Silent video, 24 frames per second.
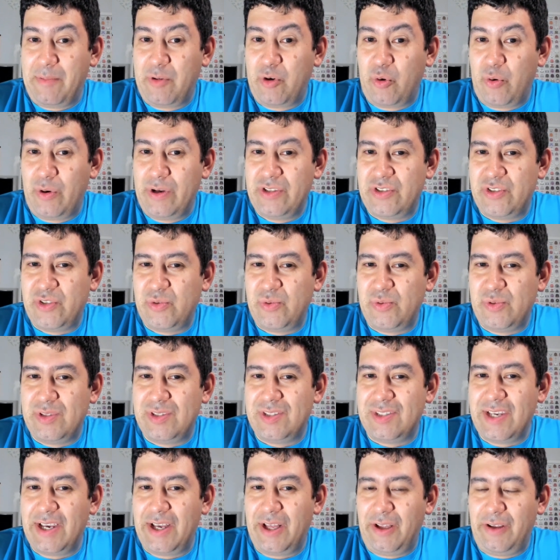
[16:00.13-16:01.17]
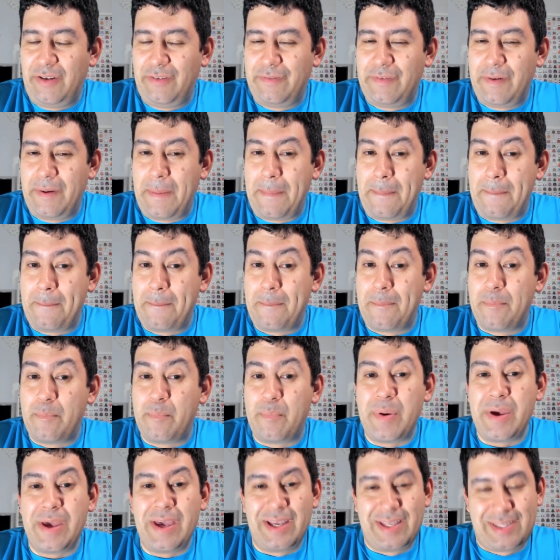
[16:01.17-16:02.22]
going to delve
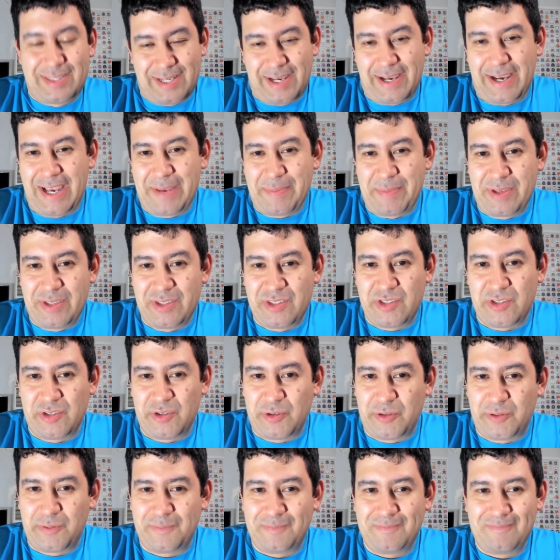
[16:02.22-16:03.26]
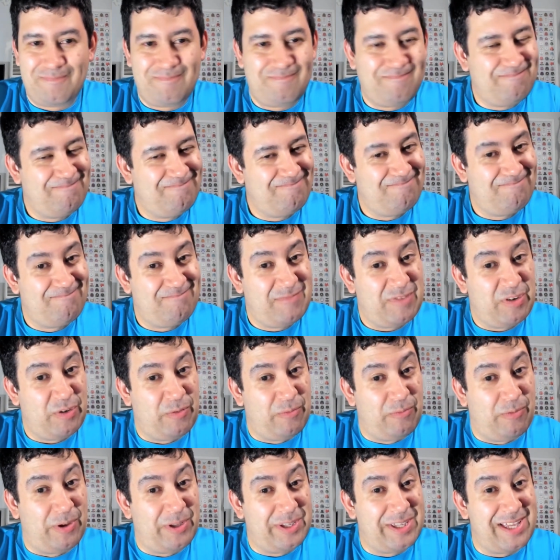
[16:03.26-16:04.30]
big time into.
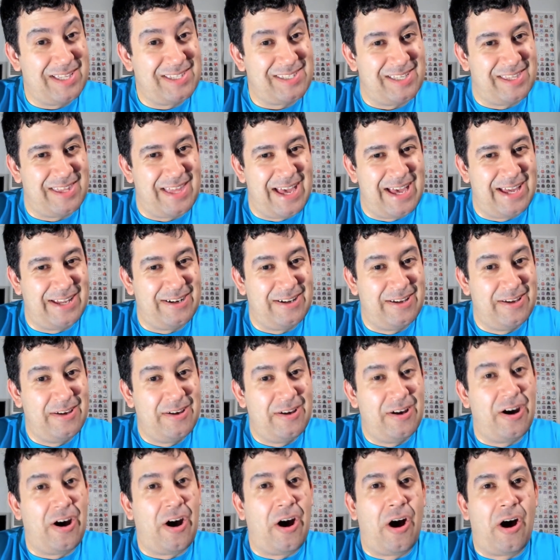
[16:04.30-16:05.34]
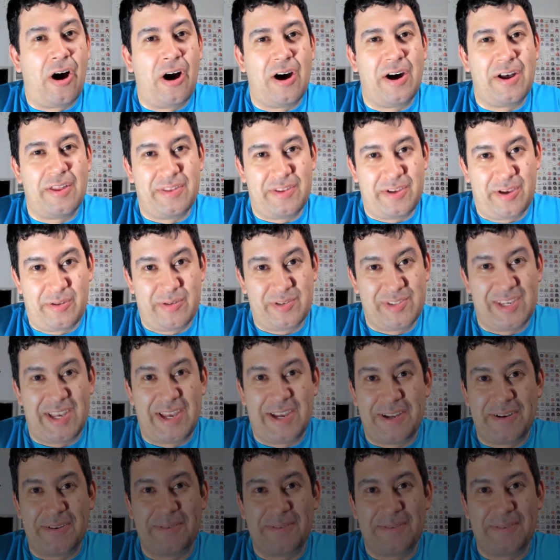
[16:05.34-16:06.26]
We'll get to that on the other side.